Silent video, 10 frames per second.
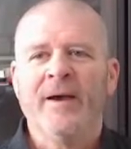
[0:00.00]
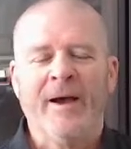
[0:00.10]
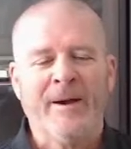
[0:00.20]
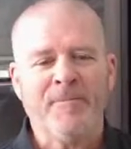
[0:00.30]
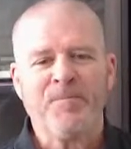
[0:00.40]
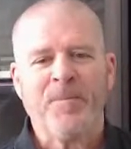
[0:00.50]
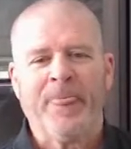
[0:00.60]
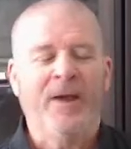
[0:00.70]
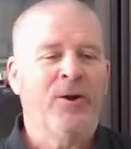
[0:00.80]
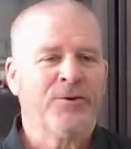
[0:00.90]
Um,
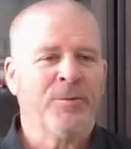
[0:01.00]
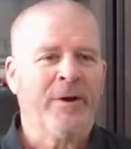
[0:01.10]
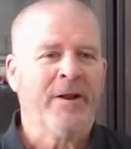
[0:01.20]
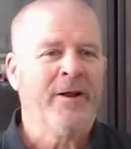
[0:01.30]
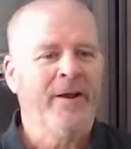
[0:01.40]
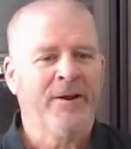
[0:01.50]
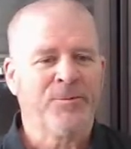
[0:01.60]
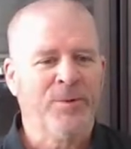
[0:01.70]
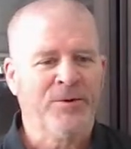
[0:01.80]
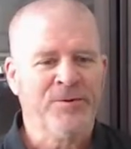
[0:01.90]
and also bringing on
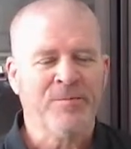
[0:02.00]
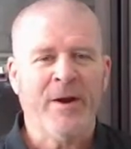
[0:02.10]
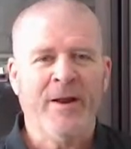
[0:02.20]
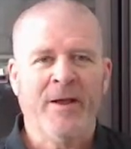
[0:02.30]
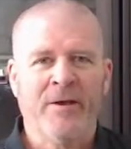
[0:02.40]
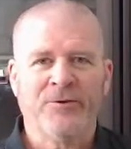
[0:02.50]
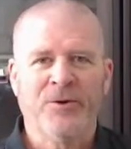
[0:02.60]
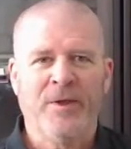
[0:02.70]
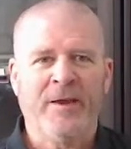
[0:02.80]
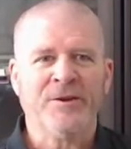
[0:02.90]
experts in brain health
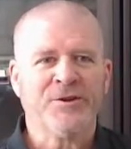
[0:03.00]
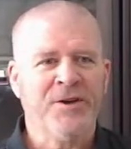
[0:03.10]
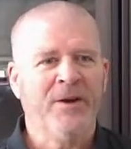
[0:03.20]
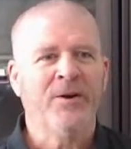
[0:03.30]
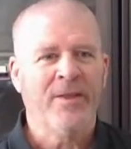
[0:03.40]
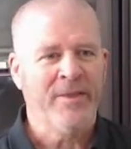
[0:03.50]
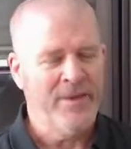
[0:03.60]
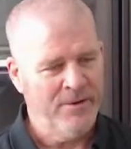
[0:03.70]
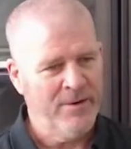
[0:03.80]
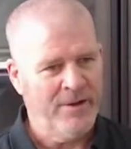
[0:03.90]
so they can share
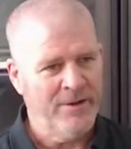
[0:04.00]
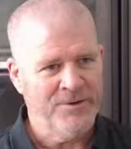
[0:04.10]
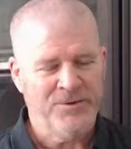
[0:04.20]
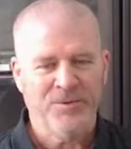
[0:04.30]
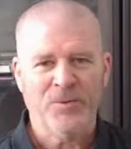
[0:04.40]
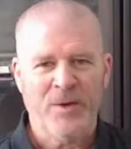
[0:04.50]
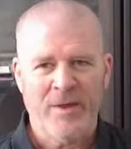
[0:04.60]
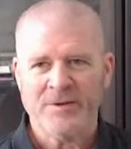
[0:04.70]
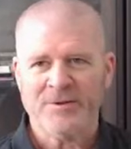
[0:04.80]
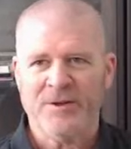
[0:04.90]
their knowledge with
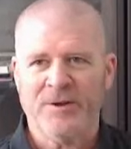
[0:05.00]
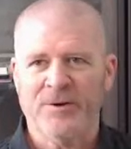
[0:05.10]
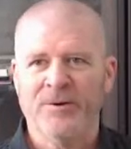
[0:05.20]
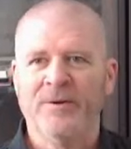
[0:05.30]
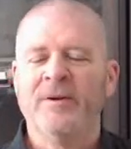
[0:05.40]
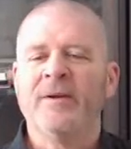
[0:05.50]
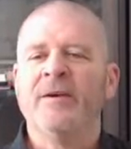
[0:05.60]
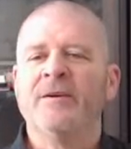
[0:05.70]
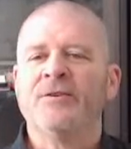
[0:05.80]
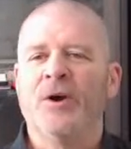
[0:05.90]
us to learn.
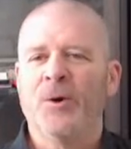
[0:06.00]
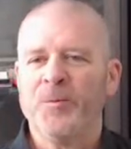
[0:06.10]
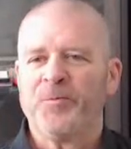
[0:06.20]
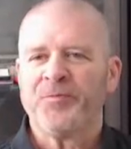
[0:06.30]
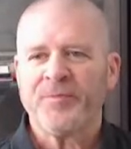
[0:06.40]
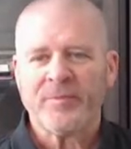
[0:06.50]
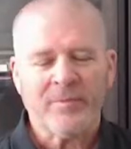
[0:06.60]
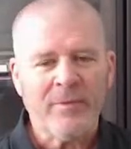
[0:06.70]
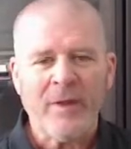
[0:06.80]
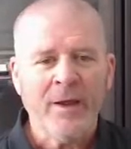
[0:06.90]
So,
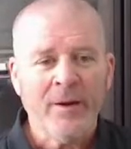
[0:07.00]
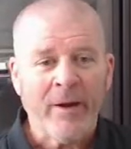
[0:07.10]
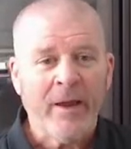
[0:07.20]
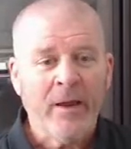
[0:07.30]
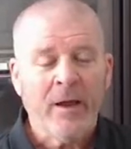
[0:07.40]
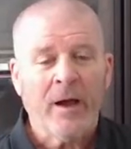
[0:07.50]
anyway,